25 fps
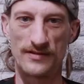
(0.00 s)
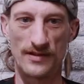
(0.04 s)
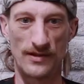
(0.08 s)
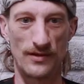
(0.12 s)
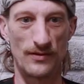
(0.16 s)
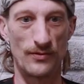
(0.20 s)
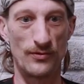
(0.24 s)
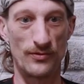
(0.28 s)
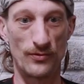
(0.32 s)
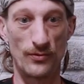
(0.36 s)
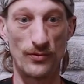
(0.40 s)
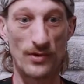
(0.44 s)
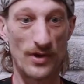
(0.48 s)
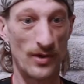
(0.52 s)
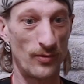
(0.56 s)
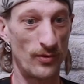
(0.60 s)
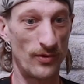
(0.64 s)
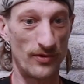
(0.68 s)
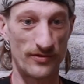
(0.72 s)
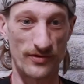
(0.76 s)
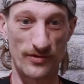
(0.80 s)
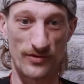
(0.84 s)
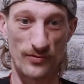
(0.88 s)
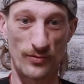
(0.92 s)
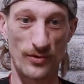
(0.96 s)
So it was all I
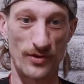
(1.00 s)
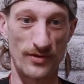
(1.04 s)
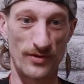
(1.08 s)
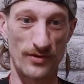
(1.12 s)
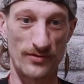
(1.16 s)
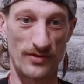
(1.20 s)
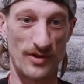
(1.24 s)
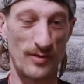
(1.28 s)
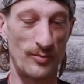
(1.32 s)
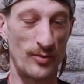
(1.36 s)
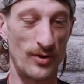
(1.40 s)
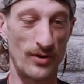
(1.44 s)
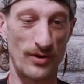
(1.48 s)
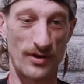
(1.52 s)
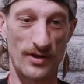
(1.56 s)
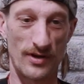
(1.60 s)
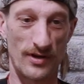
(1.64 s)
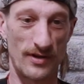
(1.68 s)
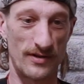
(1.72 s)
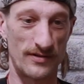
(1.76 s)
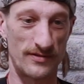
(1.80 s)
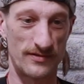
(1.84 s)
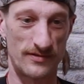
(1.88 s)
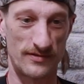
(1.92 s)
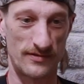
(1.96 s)
was, I was, I was on a
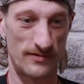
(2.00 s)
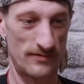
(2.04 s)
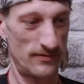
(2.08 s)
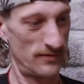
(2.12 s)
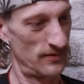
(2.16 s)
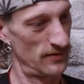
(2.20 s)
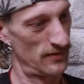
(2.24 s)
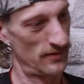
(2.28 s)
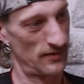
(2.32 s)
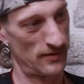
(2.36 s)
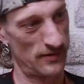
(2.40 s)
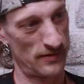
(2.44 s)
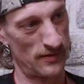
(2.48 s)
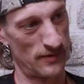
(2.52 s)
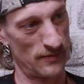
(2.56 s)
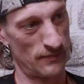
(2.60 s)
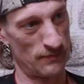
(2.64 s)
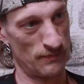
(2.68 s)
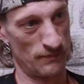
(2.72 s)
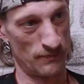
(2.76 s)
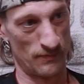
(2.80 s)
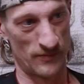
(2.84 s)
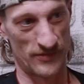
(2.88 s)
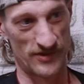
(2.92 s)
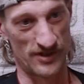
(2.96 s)
podcast,
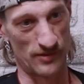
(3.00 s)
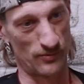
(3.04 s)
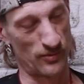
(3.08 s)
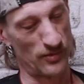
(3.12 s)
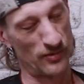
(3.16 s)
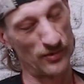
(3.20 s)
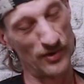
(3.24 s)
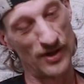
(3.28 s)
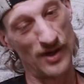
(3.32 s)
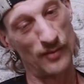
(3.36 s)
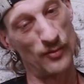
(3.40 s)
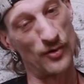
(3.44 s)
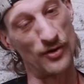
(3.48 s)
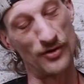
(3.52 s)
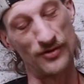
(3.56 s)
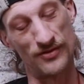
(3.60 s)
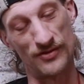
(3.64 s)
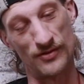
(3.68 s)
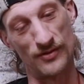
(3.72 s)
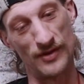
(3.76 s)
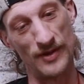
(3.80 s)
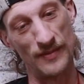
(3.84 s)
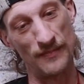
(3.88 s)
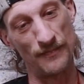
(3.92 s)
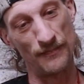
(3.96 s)
someone come
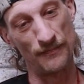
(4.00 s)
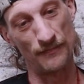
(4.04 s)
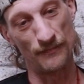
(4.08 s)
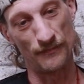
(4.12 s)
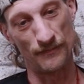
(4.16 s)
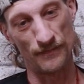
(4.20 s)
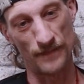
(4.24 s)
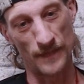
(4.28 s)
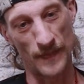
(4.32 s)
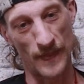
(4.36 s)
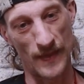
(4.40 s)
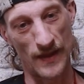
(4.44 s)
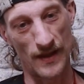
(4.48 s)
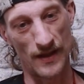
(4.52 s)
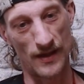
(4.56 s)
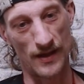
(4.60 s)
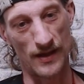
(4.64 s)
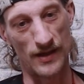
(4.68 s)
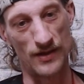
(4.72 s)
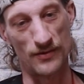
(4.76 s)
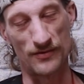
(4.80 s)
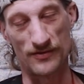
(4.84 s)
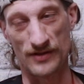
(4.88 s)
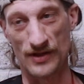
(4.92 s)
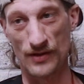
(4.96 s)
onto it,
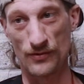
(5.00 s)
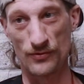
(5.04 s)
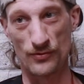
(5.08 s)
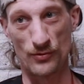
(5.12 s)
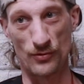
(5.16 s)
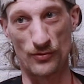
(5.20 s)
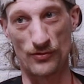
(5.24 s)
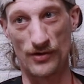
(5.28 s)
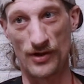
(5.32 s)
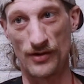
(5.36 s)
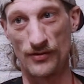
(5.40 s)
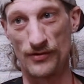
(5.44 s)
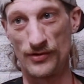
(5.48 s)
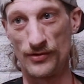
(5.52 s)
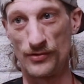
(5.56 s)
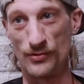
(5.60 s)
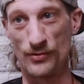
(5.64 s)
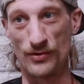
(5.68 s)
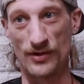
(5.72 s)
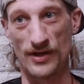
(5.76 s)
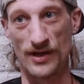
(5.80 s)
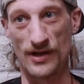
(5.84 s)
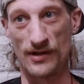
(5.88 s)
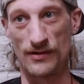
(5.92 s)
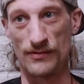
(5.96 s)
and he was an outdoor grower in
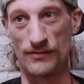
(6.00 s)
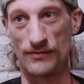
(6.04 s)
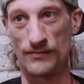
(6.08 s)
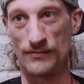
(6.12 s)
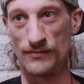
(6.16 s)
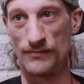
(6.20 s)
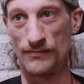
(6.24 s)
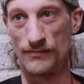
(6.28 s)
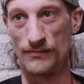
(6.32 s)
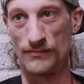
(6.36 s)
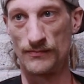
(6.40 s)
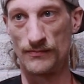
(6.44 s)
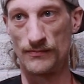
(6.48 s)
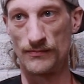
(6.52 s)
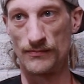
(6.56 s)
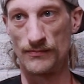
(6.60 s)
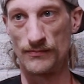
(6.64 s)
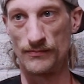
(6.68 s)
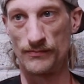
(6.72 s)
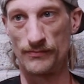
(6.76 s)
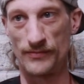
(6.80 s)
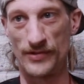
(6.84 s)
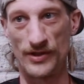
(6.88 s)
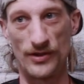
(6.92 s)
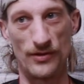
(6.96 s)
NorCal.
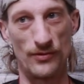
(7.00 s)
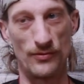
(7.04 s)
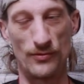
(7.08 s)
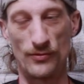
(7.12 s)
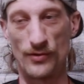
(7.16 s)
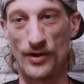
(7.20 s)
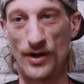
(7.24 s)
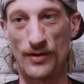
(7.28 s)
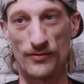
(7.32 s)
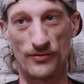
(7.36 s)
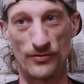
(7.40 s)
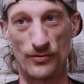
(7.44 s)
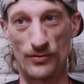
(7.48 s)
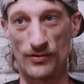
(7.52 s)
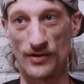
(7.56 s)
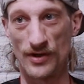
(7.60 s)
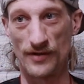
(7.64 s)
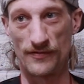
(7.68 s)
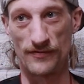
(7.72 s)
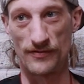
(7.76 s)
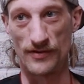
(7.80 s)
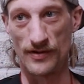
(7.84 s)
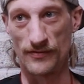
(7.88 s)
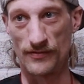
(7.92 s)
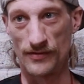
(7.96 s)
Been an outdoor grower
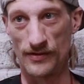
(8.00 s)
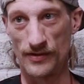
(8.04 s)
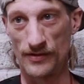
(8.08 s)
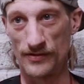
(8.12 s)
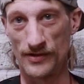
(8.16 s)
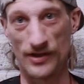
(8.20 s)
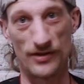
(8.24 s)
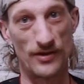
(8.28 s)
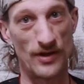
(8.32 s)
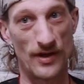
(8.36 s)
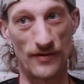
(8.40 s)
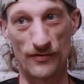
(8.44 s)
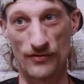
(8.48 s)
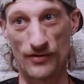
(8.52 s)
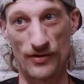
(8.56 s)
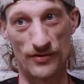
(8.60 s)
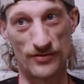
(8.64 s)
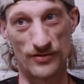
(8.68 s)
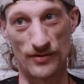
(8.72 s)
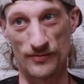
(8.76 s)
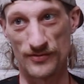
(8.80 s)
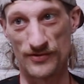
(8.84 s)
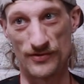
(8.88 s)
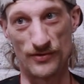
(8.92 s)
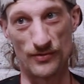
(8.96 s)
forever, and they don't have grow
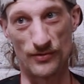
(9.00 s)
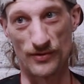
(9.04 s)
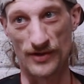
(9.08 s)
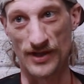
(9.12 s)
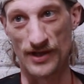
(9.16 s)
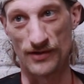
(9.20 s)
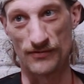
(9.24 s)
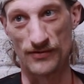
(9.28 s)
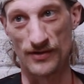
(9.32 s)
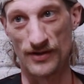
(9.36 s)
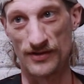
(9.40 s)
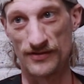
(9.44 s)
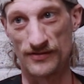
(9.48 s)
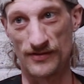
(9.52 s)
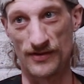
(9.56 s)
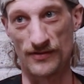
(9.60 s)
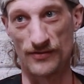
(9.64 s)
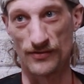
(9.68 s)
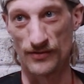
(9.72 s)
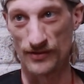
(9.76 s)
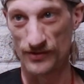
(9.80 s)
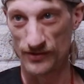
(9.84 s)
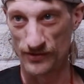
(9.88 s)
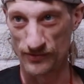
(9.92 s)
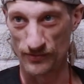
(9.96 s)
shops in NorCal, right? So they've
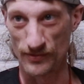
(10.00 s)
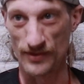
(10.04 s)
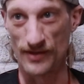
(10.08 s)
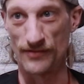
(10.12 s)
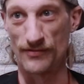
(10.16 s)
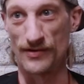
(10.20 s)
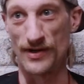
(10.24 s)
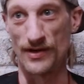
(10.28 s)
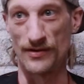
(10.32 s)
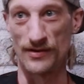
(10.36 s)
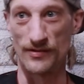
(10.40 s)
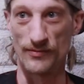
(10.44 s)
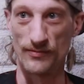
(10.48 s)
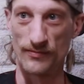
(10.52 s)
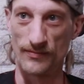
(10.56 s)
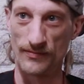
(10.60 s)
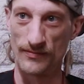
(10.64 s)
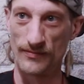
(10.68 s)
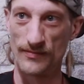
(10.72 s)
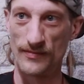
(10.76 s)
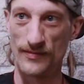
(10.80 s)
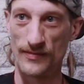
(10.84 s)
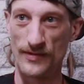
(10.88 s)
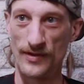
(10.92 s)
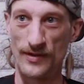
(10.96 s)
got to use what they're around them
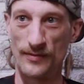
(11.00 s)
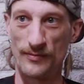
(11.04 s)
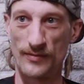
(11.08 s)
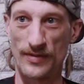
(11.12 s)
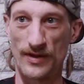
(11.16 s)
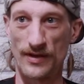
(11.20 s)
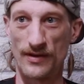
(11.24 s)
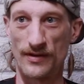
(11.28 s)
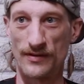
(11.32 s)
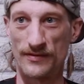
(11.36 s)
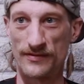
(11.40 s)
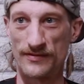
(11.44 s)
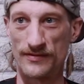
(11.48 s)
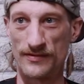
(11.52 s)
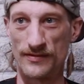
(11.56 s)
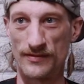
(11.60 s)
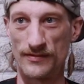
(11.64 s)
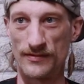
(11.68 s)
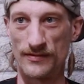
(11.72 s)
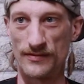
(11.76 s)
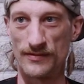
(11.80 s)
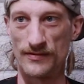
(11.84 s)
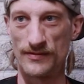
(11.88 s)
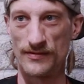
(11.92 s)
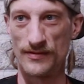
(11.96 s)
plants
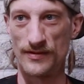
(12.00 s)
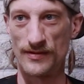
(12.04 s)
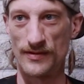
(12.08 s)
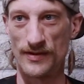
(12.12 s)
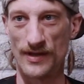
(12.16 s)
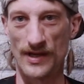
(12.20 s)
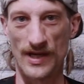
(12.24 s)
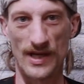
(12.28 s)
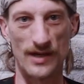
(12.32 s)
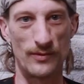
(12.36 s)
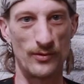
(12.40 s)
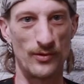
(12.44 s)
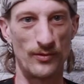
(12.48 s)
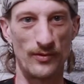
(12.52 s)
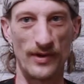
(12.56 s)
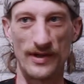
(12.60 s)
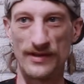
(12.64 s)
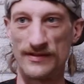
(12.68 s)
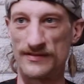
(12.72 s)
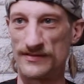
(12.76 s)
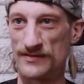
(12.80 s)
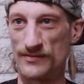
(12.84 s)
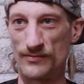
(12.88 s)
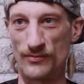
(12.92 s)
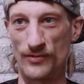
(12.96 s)
and animal
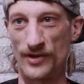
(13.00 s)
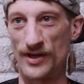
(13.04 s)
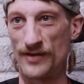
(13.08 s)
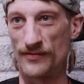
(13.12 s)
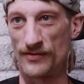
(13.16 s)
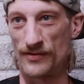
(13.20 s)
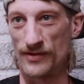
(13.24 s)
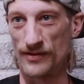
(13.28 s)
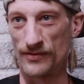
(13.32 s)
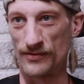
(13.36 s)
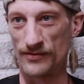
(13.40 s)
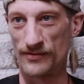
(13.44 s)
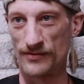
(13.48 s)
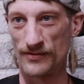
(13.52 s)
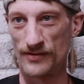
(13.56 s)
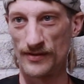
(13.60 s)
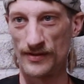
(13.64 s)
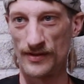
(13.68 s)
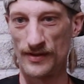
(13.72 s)
waste and whatever else.